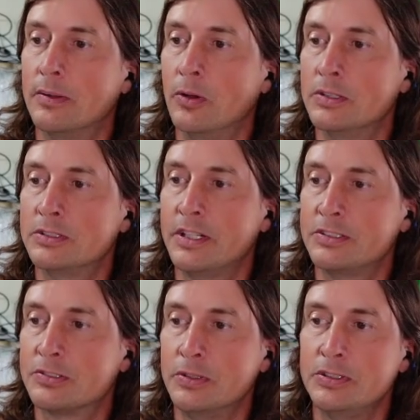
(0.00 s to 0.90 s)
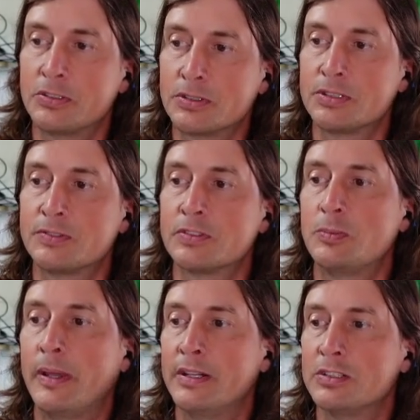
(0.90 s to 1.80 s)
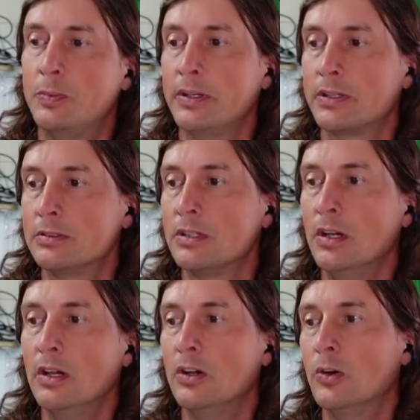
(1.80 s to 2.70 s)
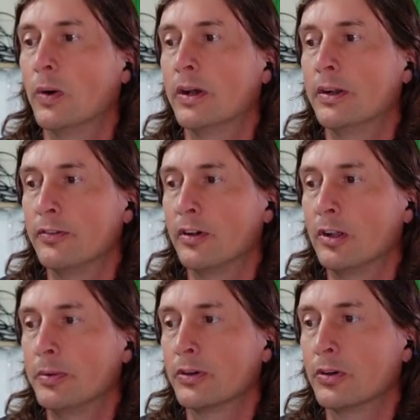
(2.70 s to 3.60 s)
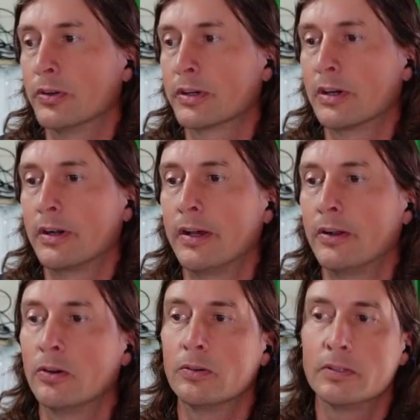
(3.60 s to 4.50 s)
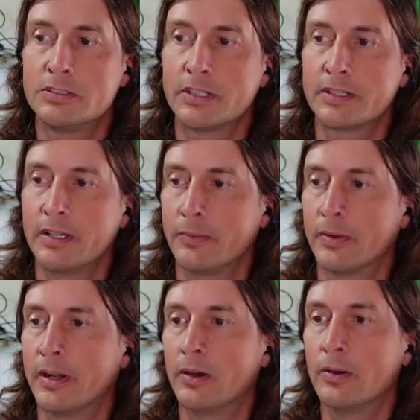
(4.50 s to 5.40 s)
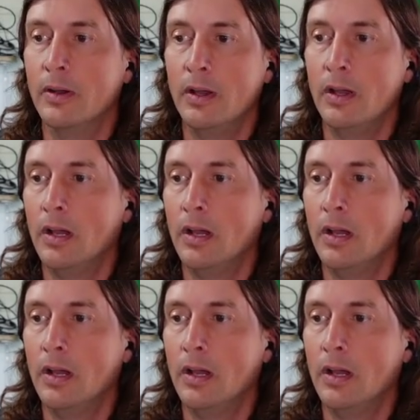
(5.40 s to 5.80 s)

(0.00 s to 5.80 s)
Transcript: No educational resources for Spanish speakers who want to develop and grow their Cardano. Let's check that one out.